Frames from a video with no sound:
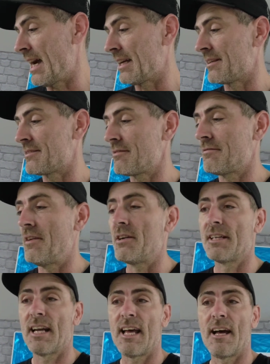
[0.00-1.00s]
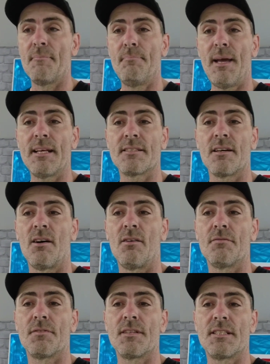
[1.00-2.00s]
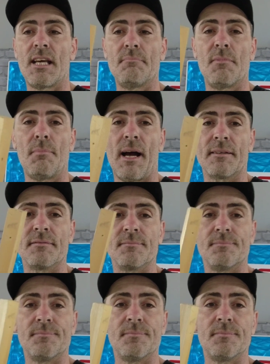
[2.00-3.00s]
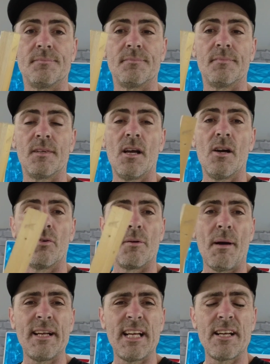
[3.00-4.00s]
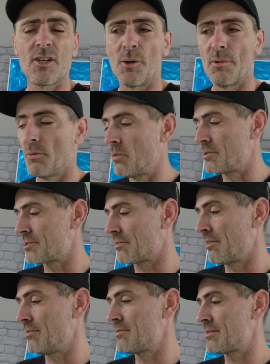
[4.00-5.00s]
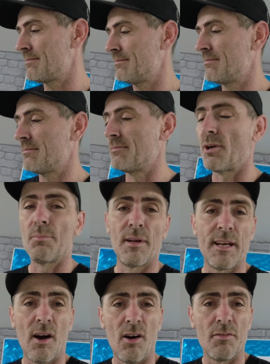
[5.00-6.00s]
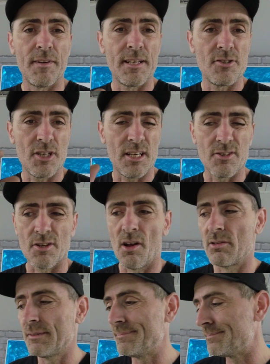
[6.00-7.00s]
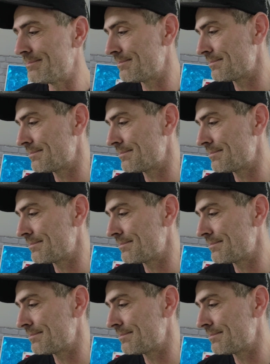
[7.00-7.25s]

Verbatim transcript: And finally, a bit of timber batten. We may need a couple of wood screws probably half inch, inch long.